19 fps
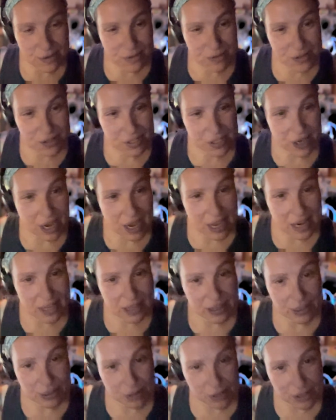You just gotta
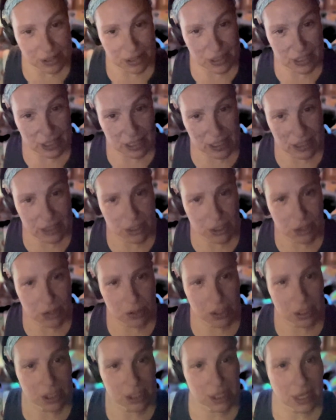learn, you
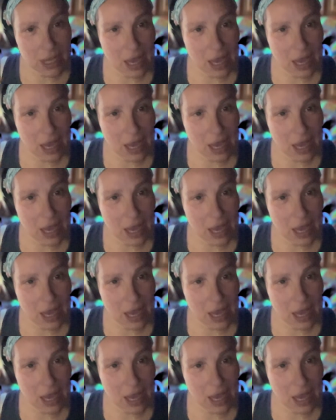just